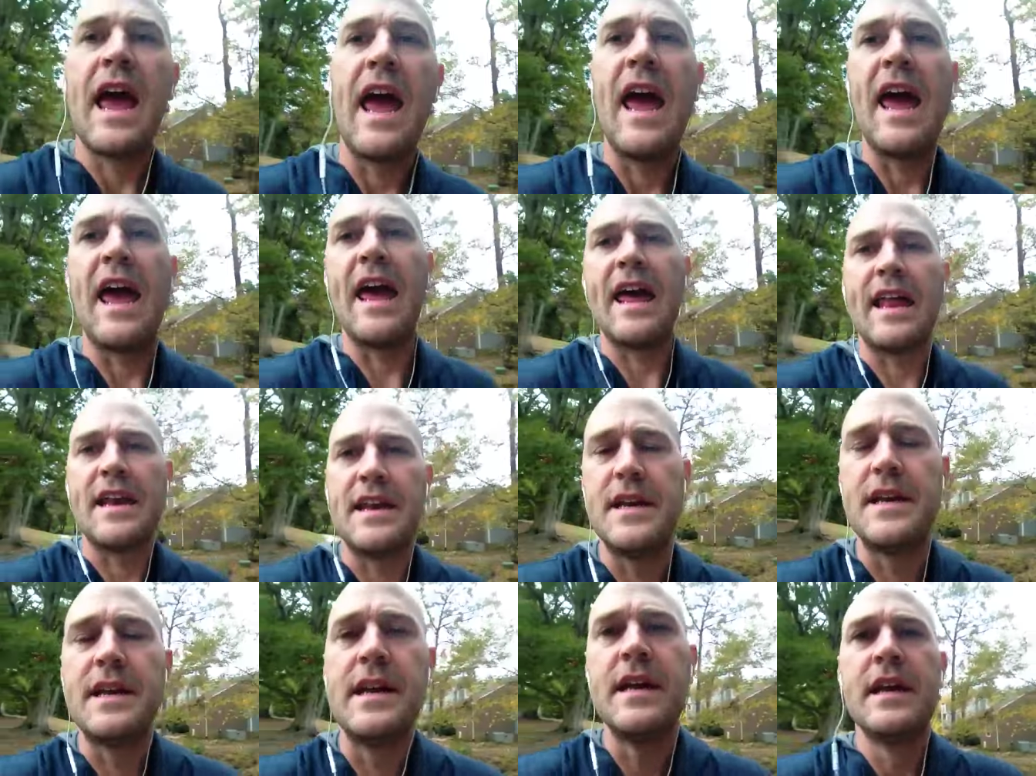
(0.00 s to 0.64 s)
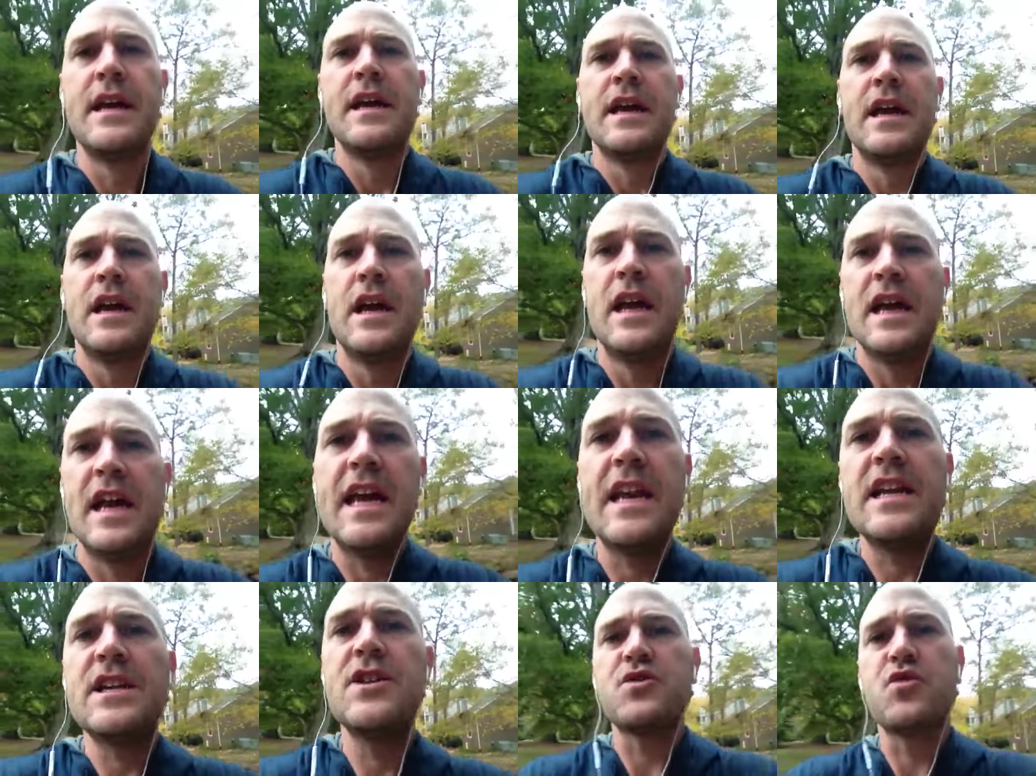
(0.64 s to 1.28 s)
And
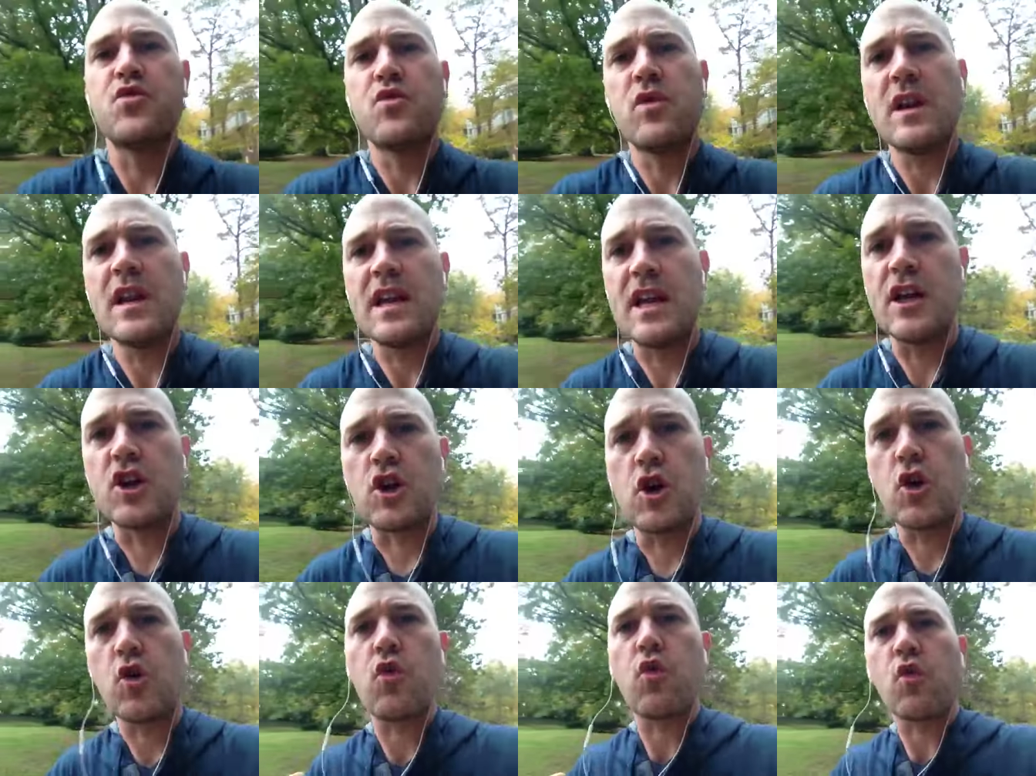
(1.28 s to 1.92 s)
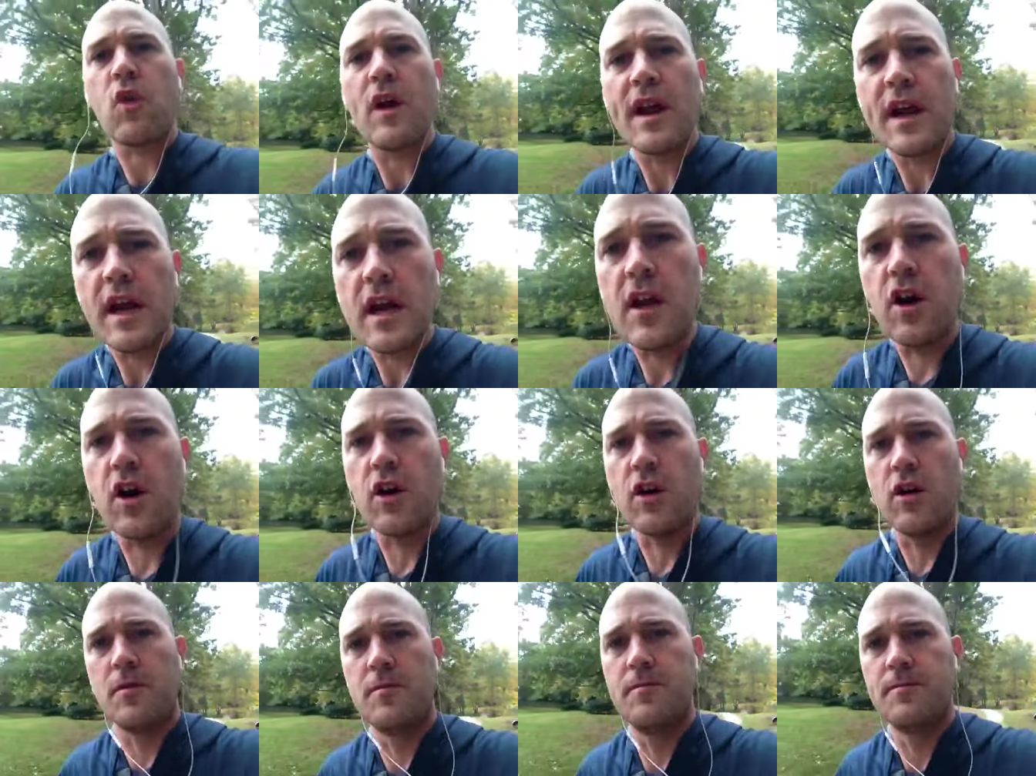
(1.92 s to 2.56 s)
it is really
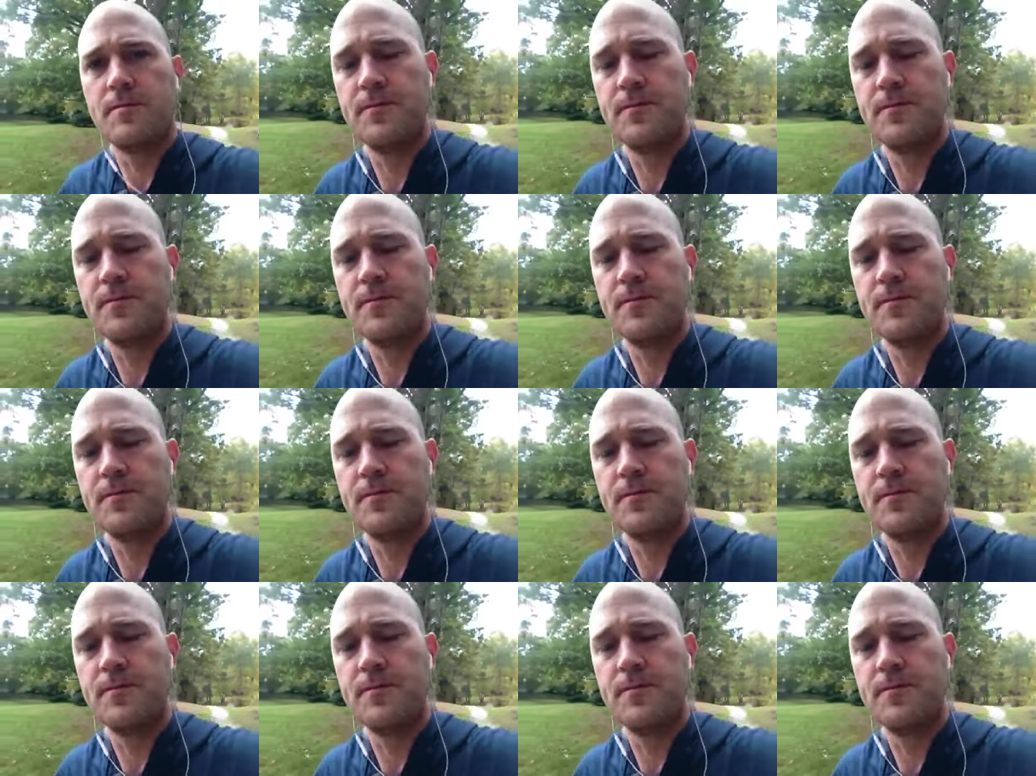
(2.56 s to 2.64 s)
critical